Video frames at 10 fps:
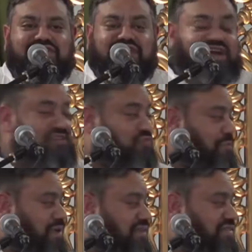It'll end in
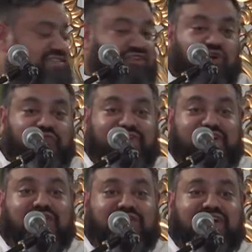one place, like the coffin
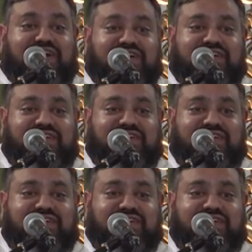down here.